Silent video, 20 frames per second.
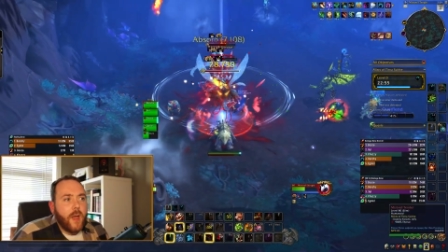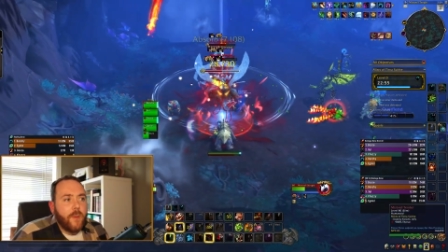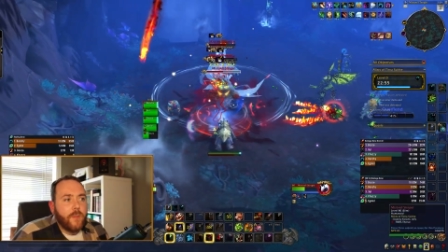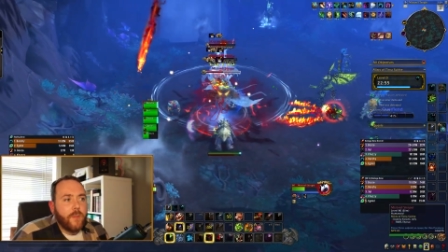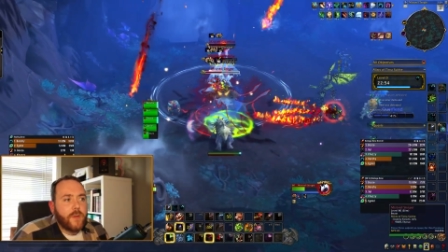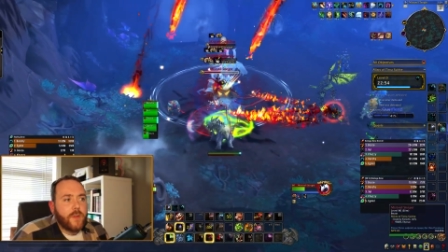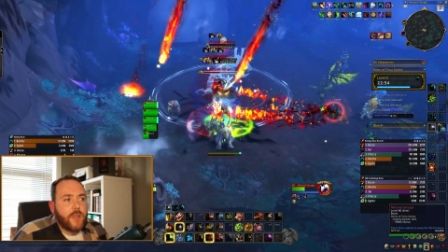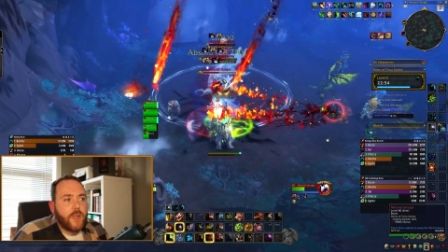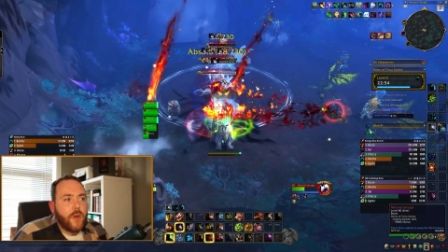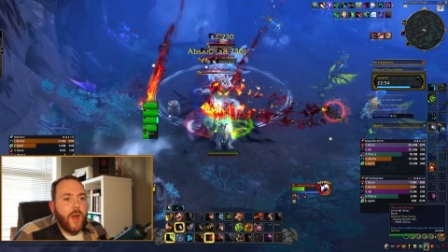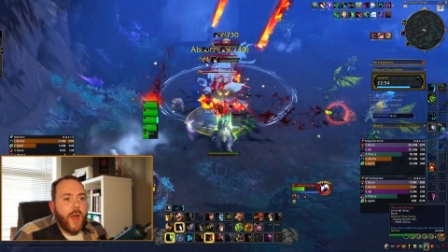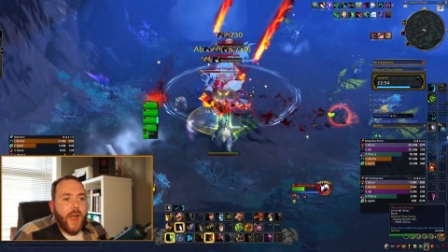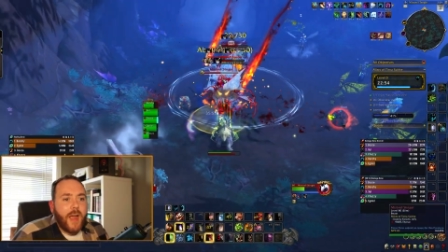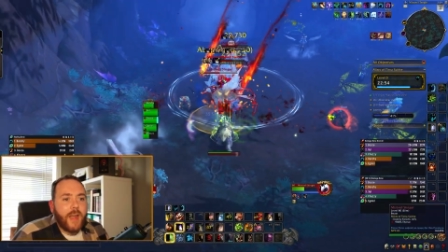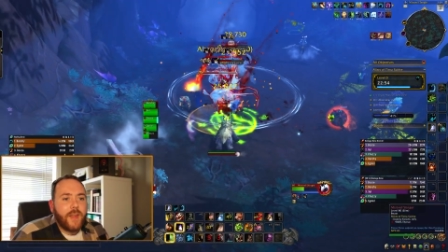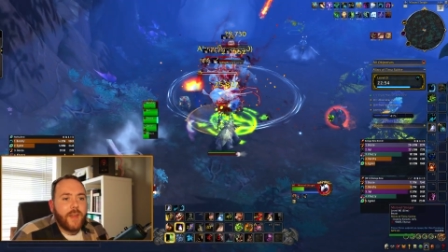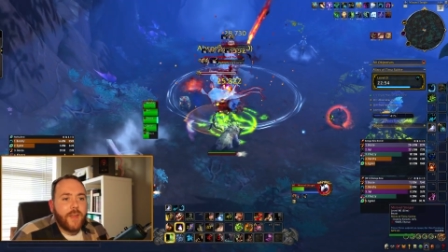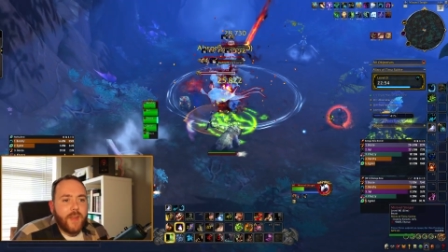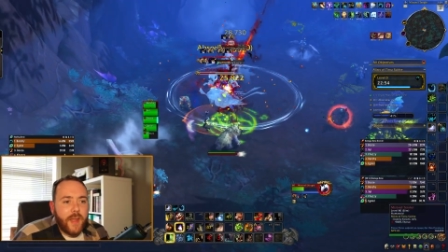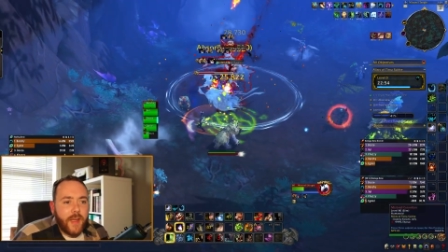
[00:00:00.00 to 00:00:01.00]
So I
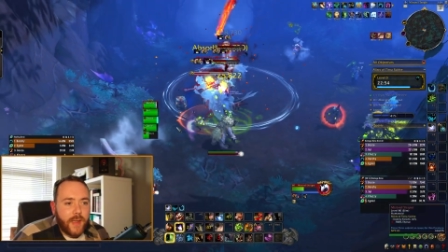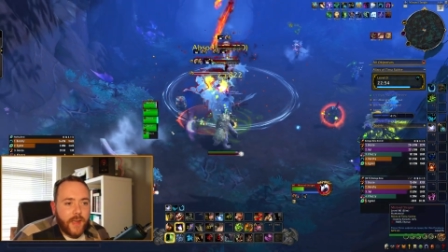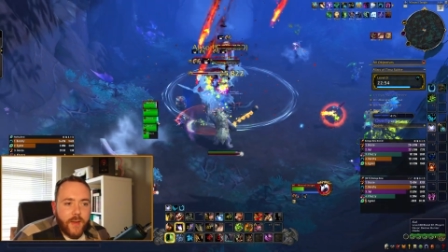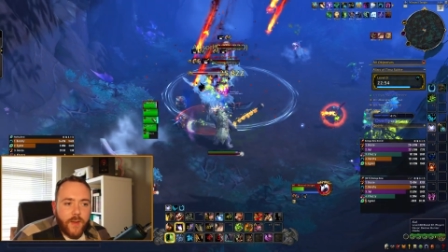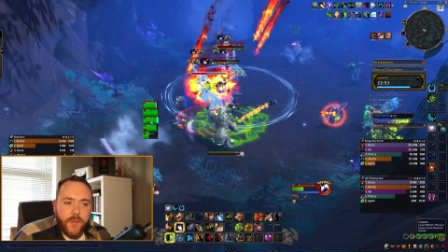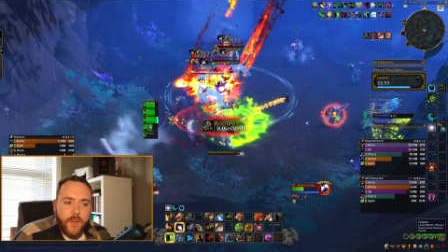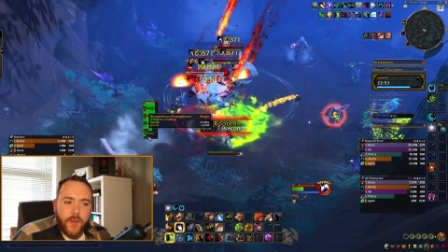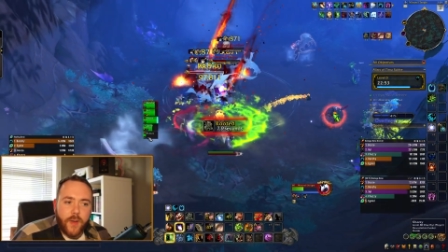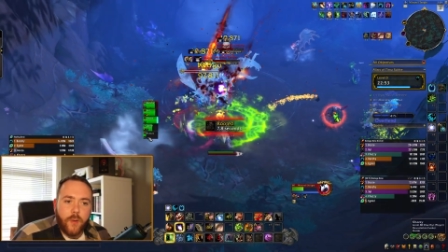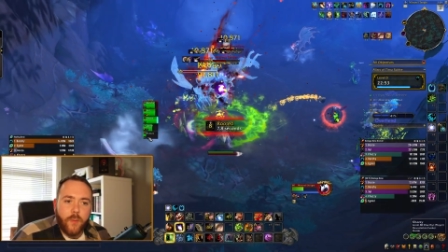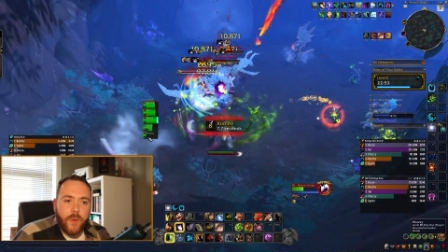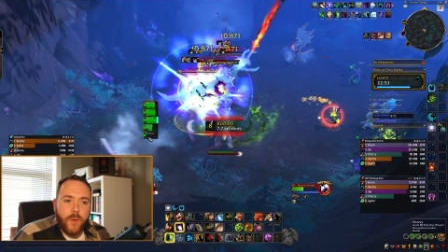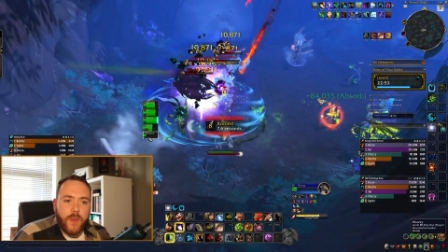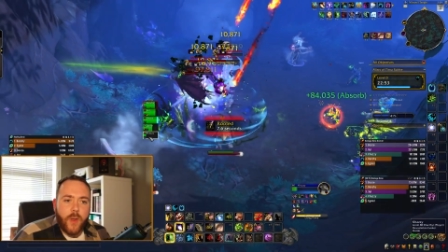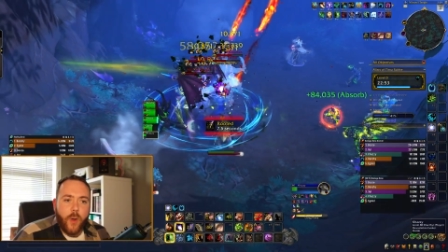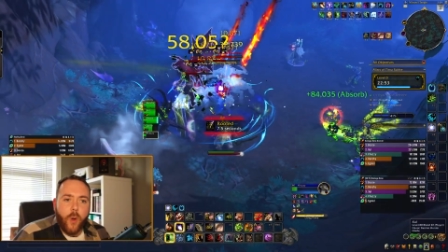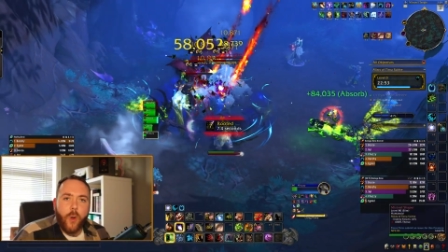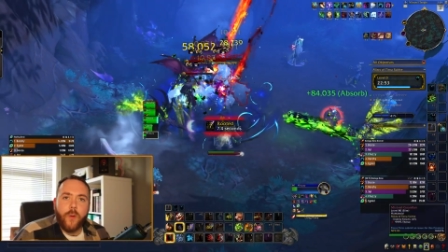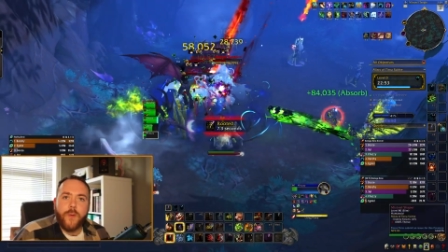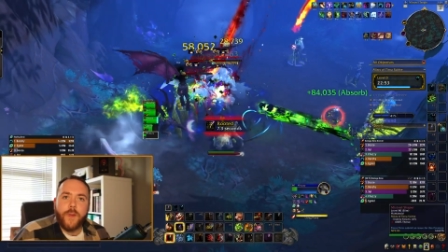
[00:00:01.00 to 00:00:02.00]
think that with
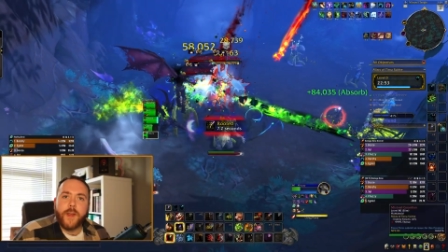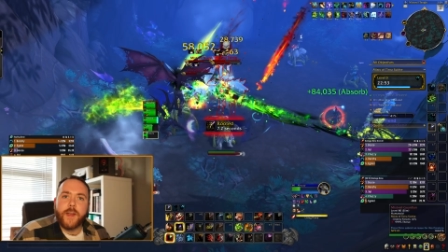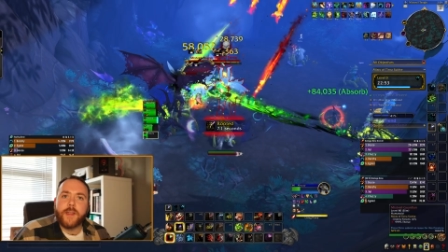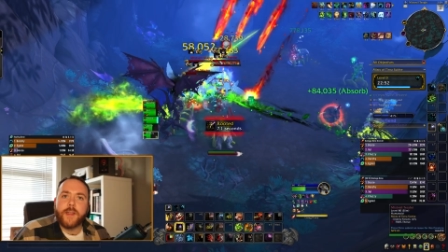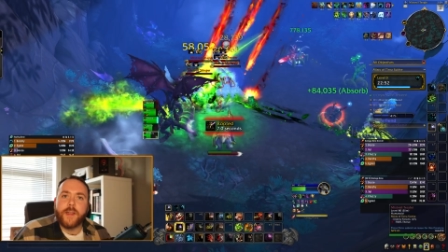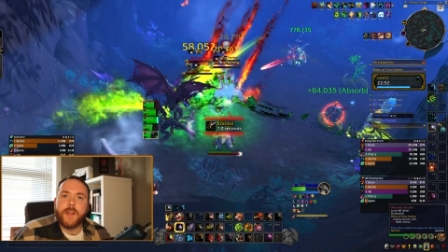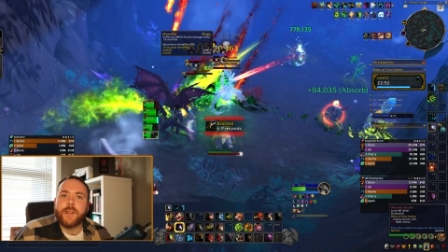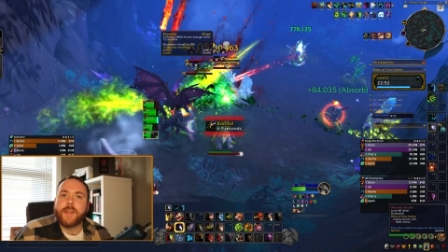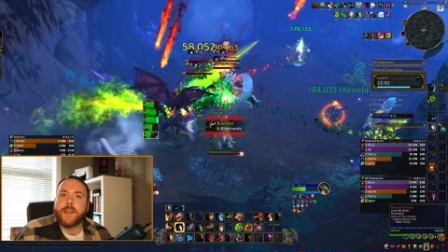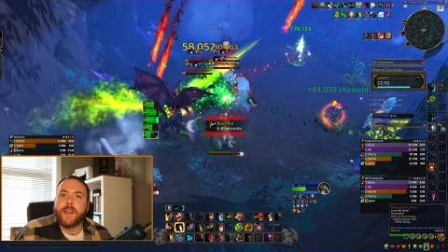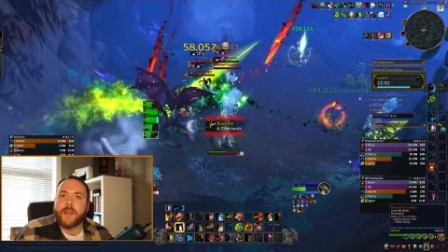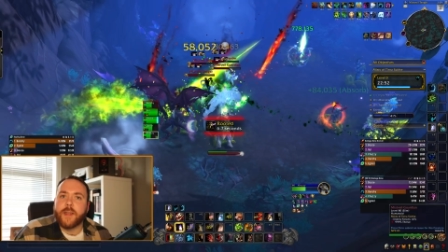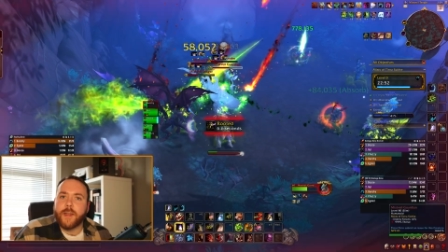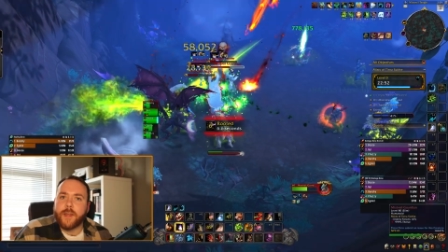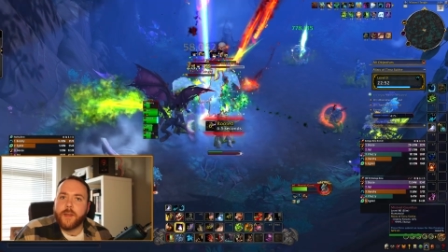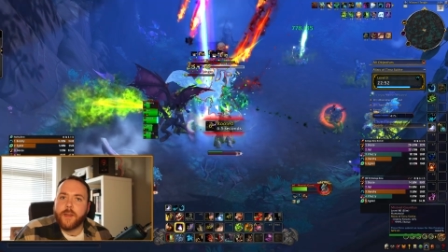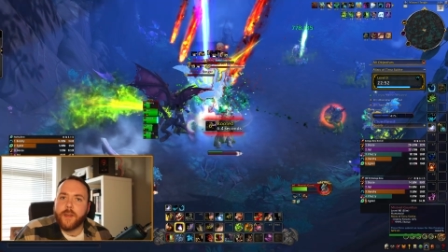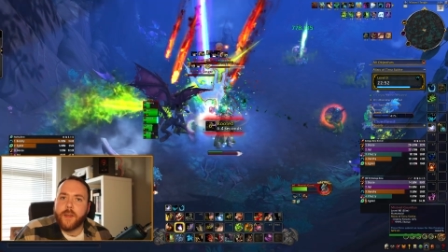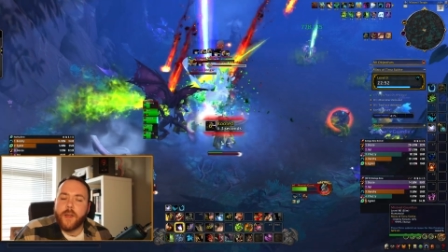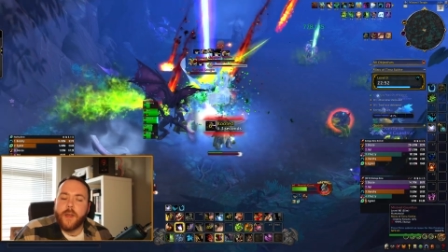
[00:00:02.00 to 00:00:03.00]
all things considered,